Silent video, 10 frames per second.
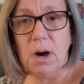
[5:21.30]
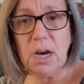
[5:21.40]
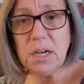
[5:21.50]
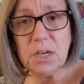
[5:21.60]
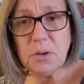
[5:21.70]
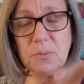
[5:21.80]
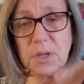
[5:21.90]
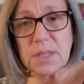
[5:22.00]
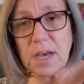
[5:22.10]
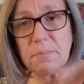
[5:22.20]
I didn't know
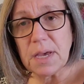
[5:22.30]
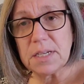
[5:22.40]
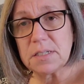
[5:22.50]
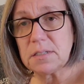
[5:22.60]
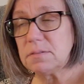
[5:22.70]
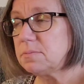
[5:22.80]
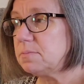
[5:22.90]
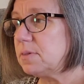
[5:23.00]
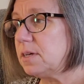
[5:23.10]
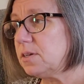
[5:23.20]
what that meant.
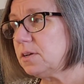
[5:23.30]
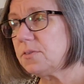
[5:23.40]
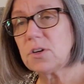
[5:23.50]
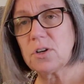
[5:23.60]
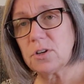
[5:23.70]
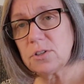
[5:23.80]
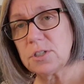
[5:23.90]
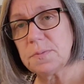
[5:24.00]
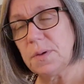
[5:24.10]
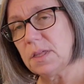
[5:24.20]
It never occurred
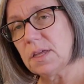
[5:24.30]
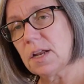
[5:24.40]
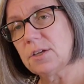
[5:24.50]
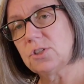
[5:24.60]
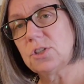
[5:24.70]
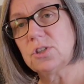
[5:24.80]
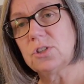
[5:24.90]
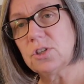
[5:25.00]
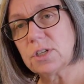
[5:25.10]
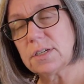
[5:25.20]
to me that I should
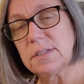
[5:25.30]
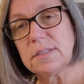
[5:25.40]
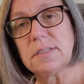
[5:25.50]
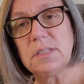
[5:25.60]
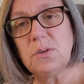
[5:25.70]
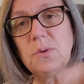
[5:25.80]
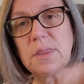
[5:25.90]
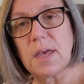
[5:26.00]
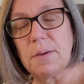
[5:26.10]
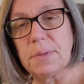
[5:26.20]
look and see
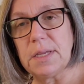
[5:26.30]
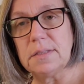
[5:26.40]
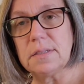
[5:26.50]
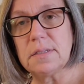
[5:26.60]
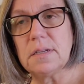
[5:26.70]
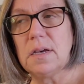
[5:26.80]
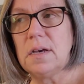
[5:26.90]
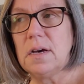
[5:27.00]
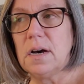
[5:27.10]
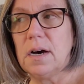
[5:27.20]
what that means.
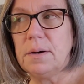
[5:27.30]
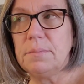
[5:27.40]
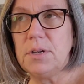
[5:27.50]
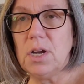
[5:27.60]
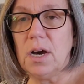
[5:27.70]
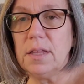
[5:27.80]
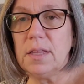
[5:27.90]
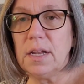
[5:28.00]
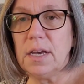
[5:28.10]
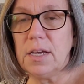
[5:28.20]
Not
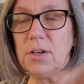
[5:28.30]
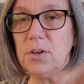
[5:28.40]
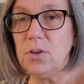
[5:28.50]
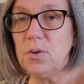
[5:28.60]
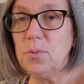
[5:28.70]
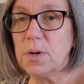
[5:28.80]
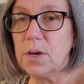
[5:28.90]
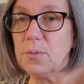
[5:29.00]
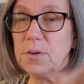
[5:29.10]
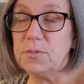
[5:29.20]
that I knew what
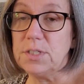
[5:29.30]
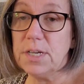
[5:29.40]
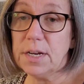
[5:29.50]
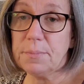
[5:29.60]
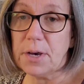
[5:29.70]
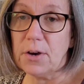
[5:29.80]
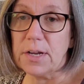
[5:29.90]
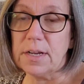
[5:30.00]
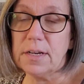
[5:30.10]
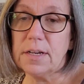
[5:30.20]
I would have done about
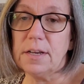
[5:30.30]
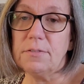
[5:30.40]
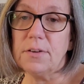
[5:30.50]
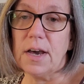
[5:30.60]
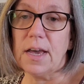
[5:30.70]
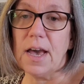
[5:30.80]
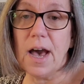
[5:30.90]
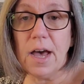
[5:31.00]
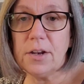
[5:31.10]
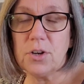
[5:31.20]
it if I
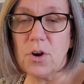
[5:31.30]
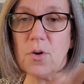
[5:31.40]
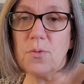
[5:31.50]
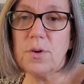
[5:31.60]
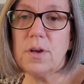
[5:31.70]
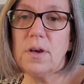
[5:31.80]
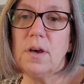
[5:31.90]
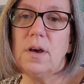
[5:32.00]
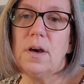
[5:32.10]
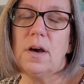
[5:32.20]
had known.
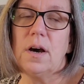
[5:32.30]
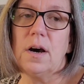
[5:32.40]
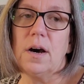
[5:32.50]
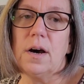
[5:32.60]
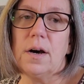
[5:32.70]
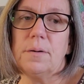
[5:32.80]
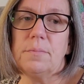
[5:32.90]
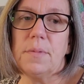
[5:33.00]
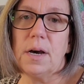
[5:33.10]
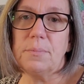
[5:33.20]

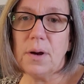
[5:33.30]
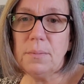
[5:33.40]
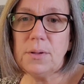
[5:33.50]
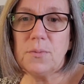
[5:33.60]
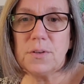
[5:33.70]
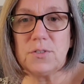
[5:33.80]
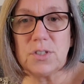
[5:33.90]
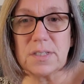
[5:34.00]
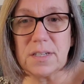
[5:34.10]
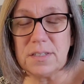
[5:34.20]
I probably would have
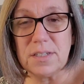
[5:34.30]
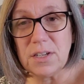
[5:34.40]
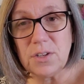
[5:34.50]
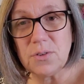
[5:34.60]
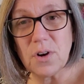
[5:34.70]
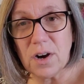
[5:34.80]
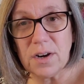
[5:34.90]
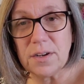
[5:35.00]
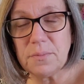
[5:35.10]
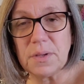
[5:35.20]
just continued
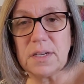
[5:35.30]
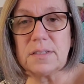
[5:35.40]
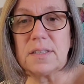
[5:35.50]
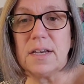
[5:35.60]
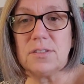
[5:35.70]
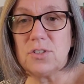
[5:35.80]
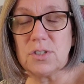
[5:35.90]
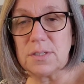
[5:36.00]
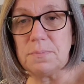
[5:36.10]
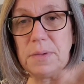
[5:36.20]
on because that's
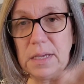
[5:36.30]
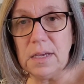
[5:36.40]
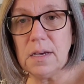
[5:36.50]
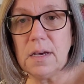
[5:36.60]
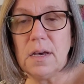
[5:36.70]
just me.